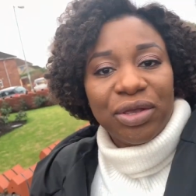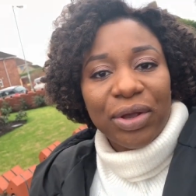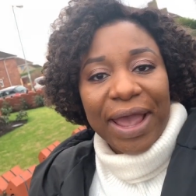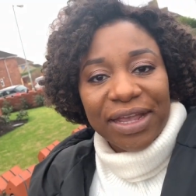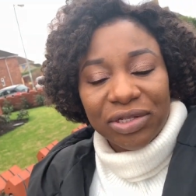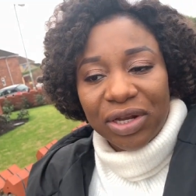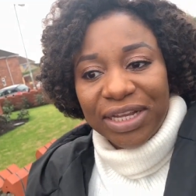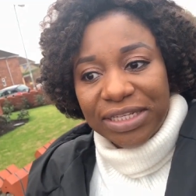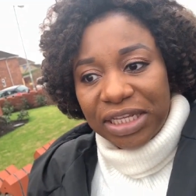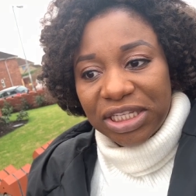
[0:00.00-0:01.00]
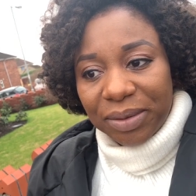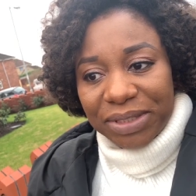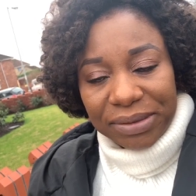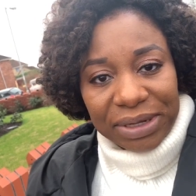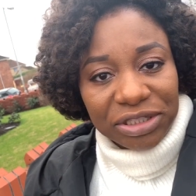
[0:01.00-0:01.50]
you guys, honestly,
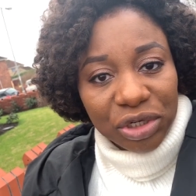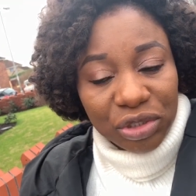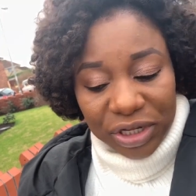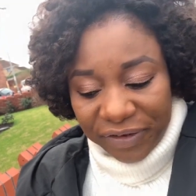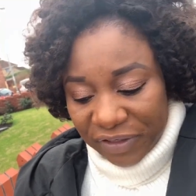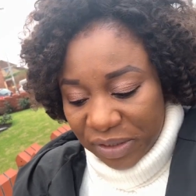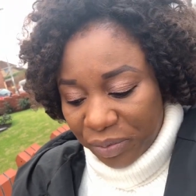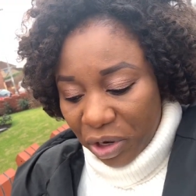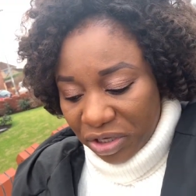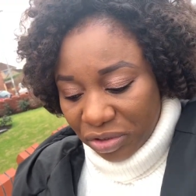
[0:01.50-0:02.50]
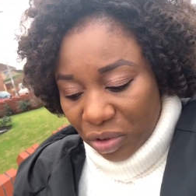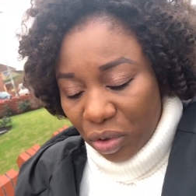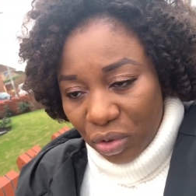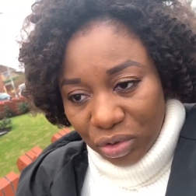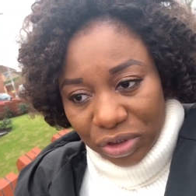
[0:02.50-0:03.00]
sometimes I don't know if this boy is
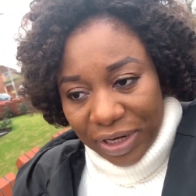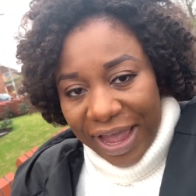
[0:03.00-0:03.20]
cold.